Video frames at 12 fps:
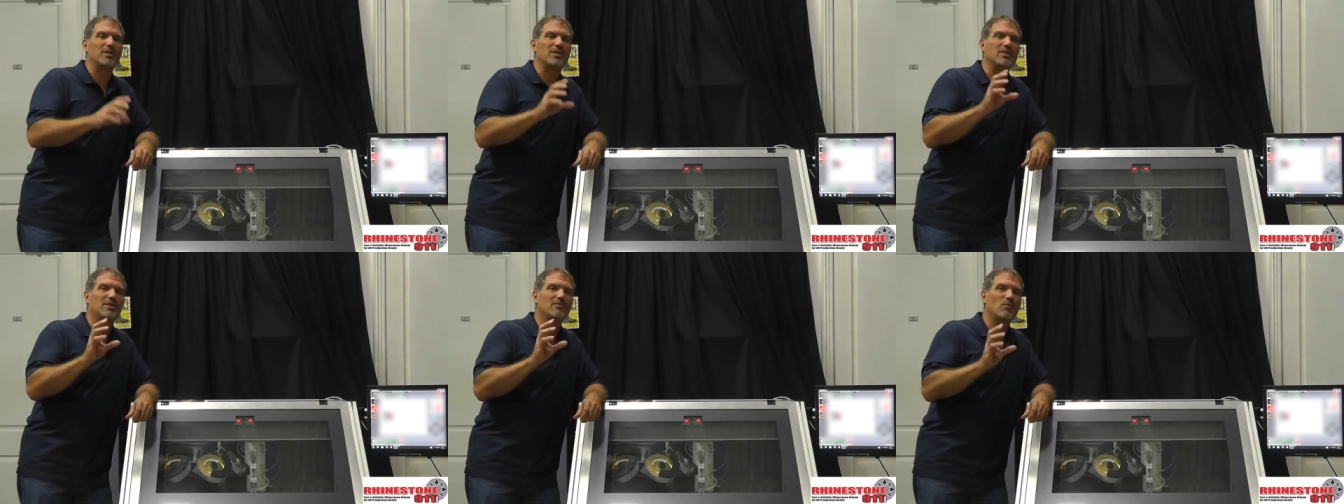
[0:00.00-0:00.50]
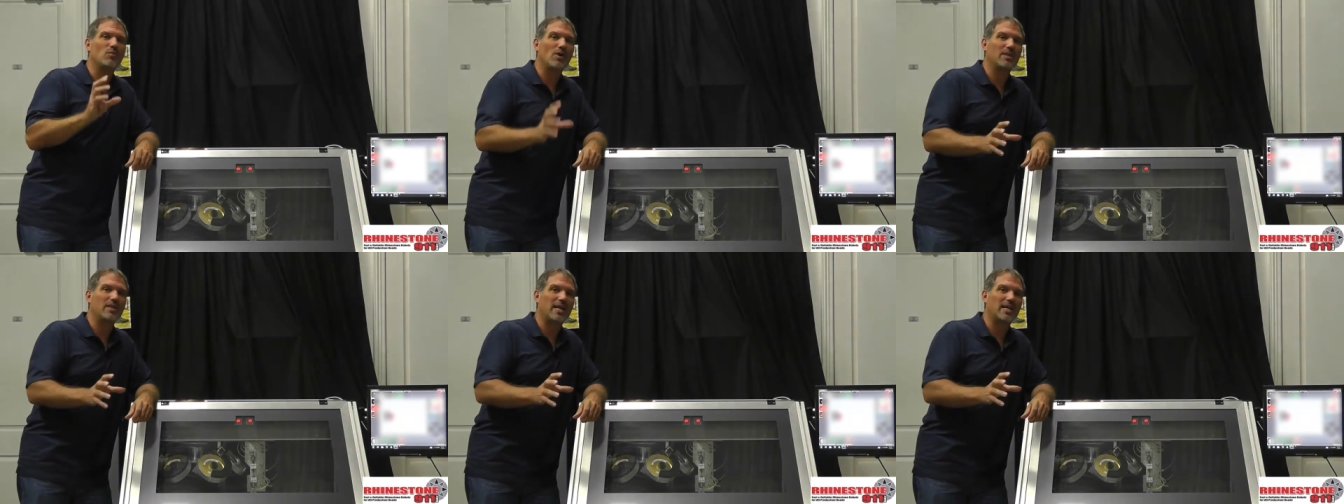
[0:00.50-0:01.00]
But you don't even
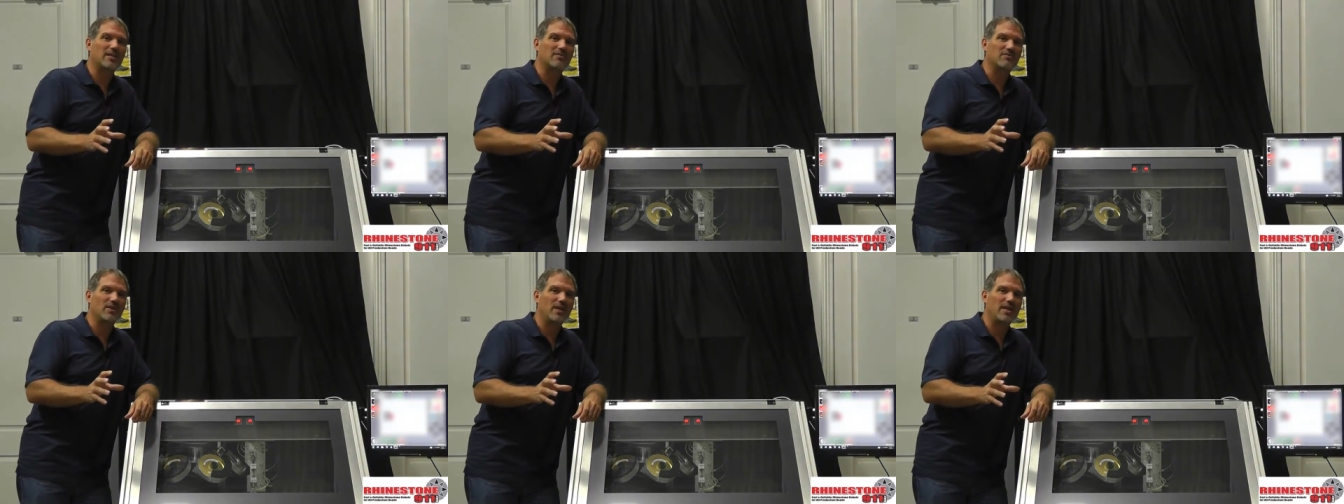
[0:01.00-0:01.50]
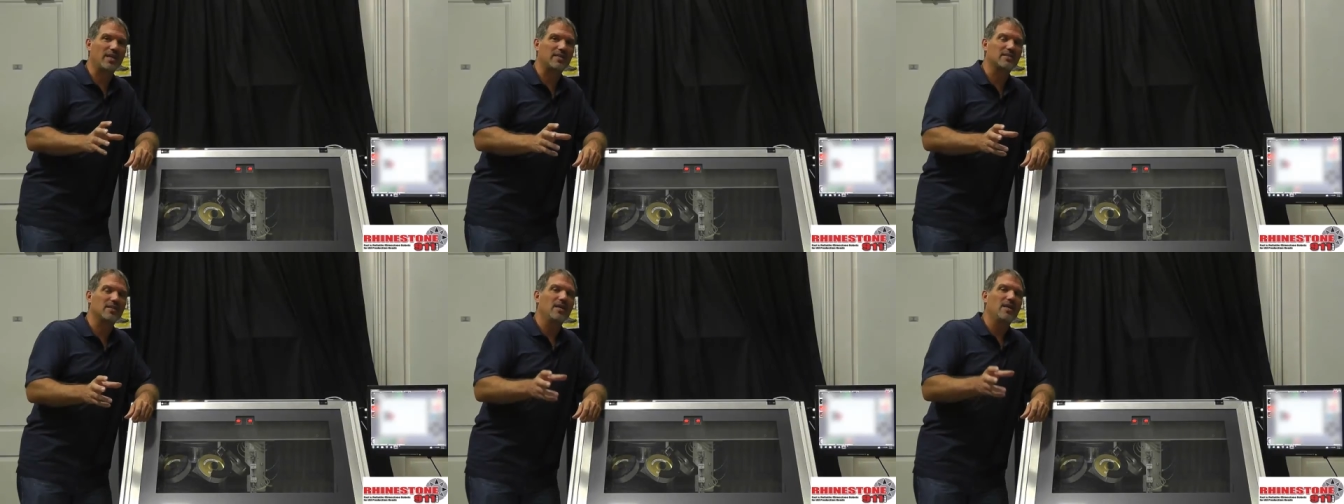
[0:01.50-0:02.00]
want that at the front
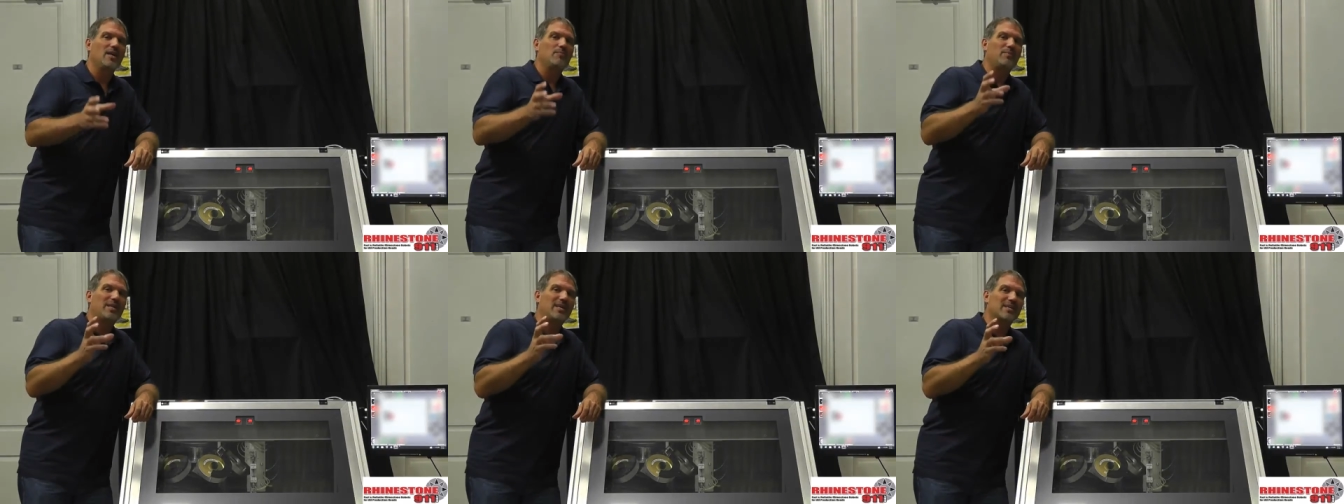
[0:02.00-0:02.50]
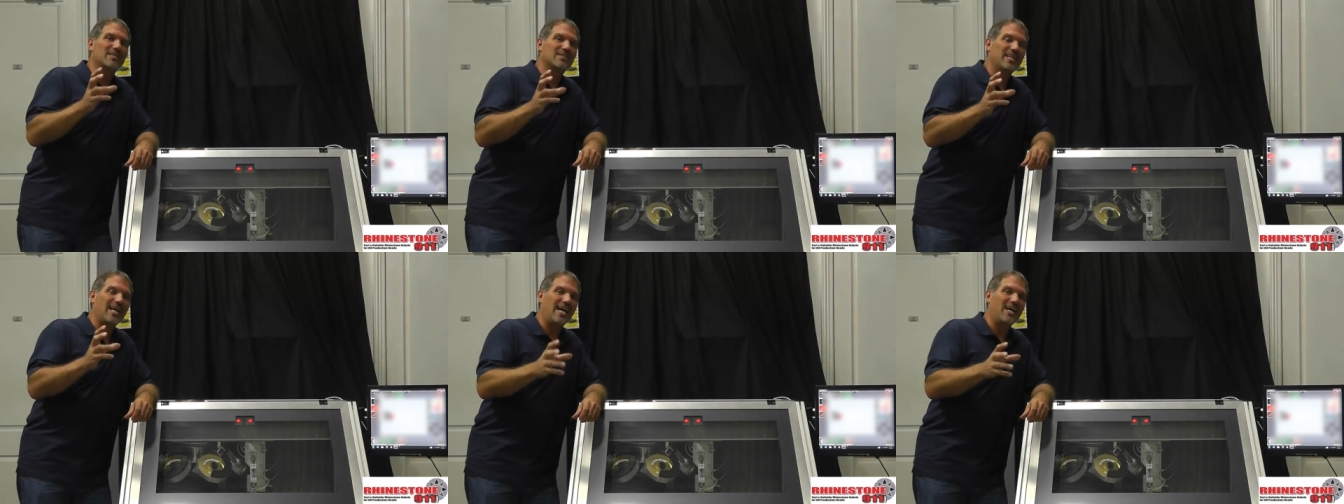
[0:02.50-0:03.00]
end, because
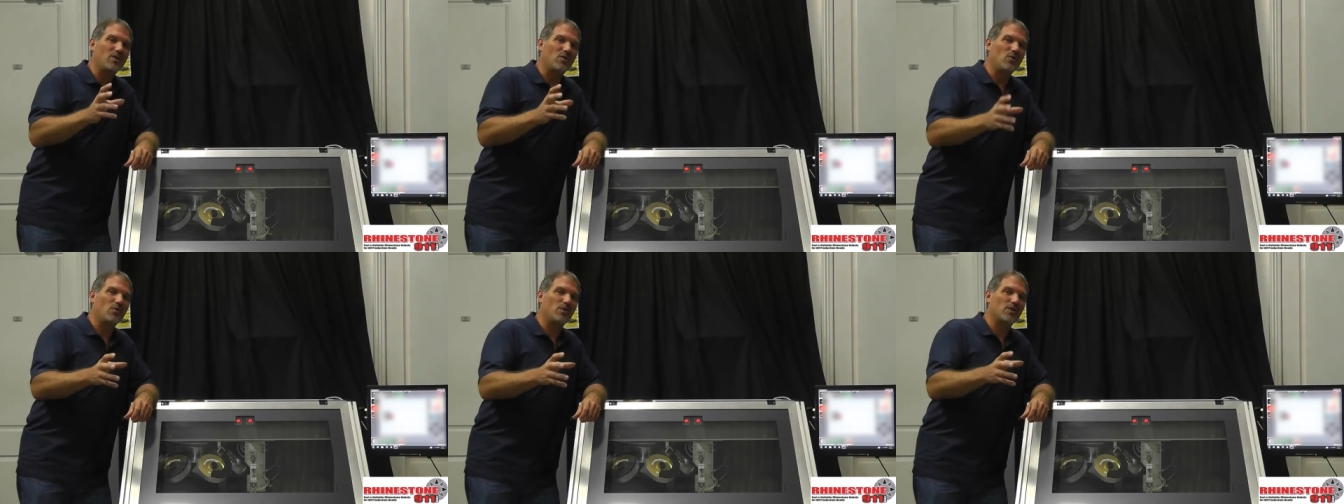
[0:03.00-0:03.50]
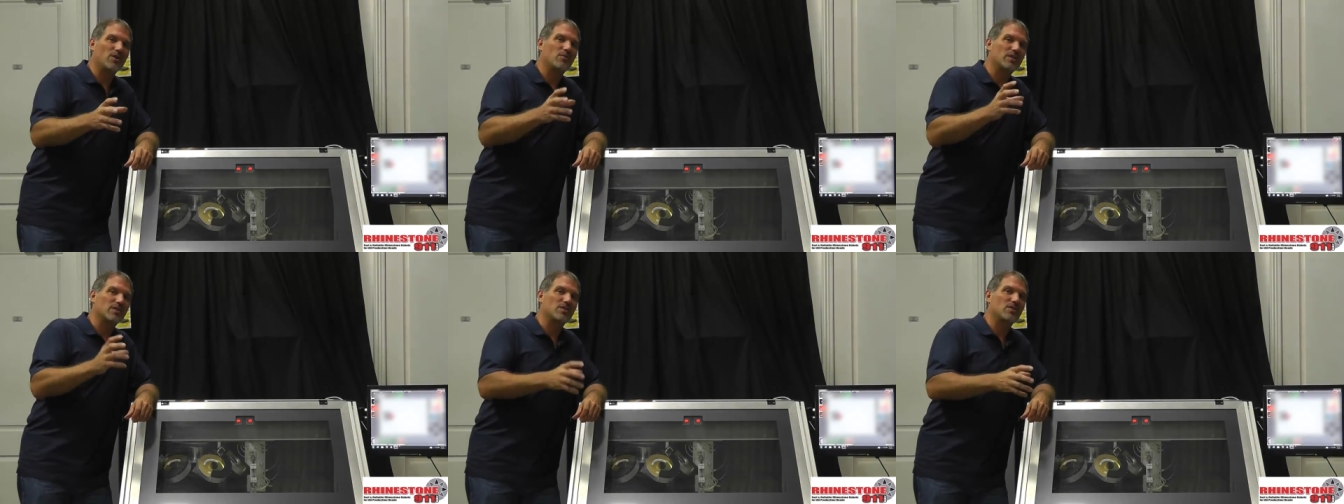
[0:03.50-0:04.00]
that order
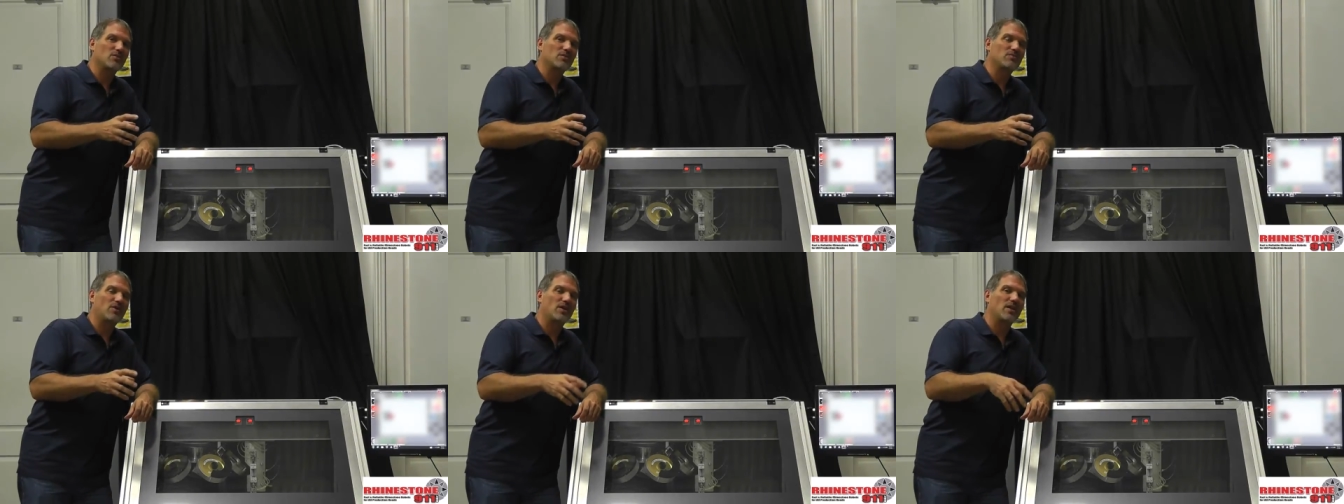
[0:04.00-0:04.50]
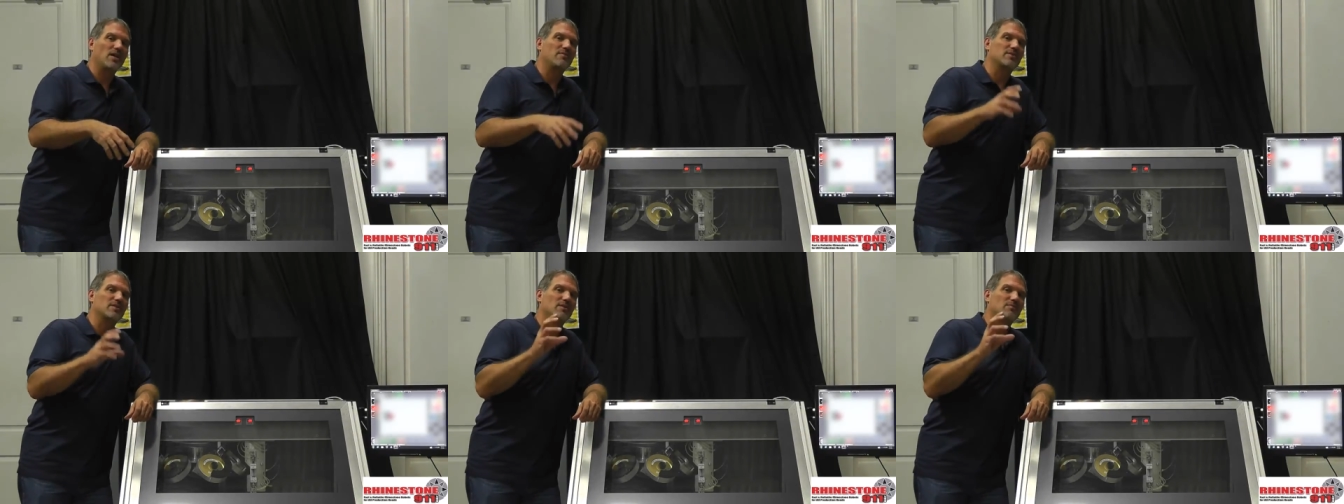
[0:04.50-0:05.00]
where the stones fall
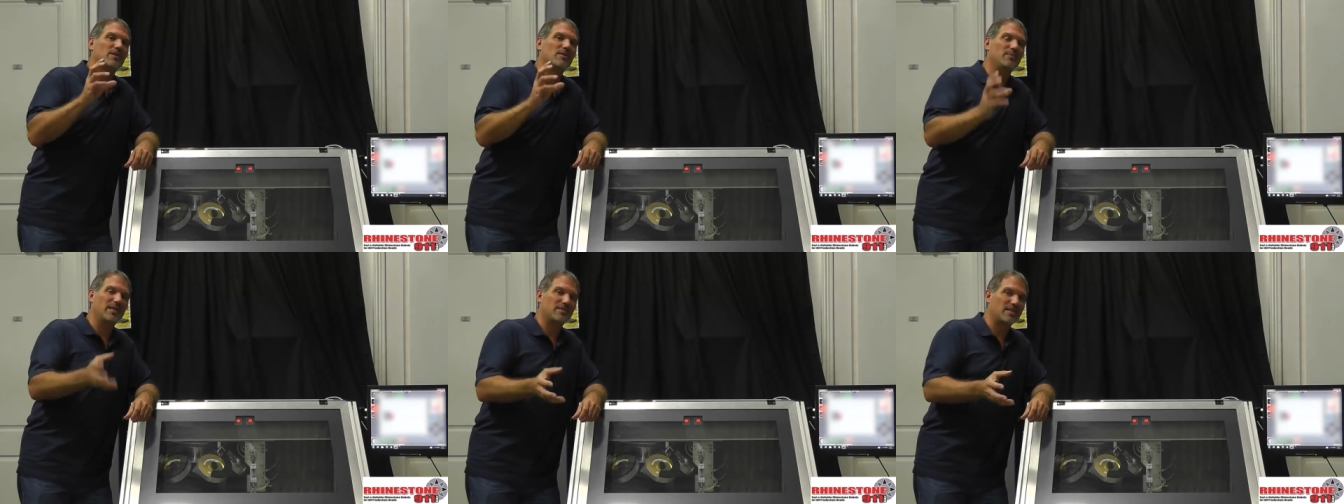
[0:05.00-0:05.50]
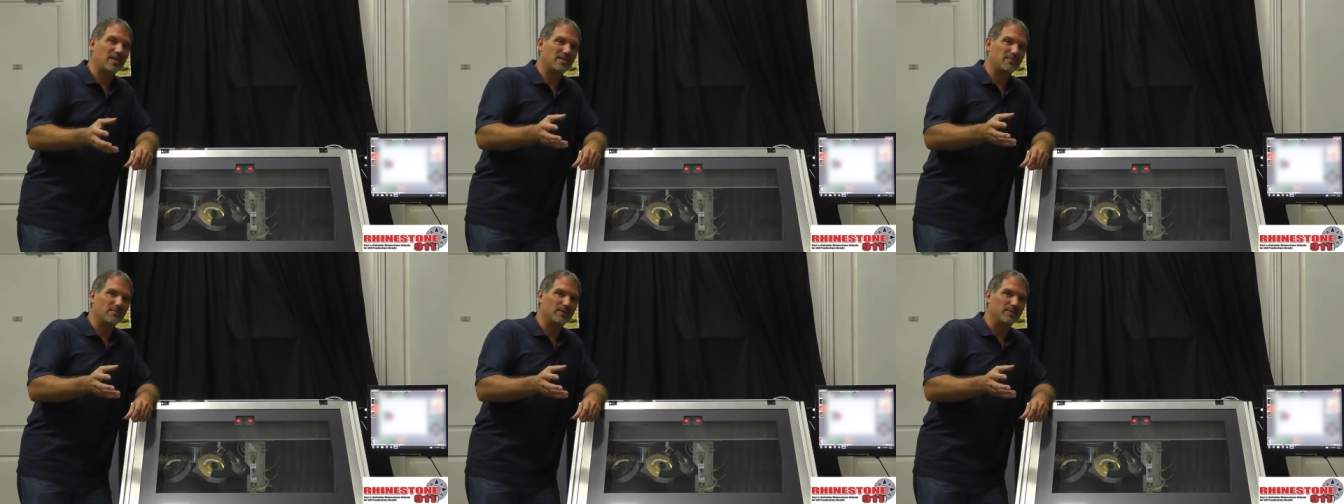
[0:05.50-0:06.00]
off is going to be your best
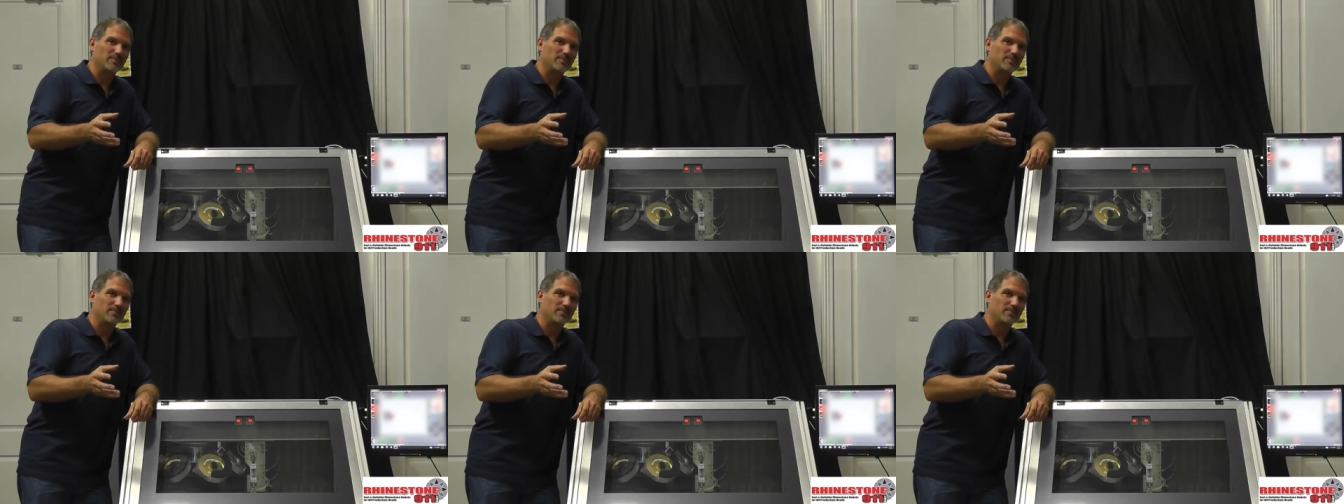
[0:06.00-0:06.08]
customer.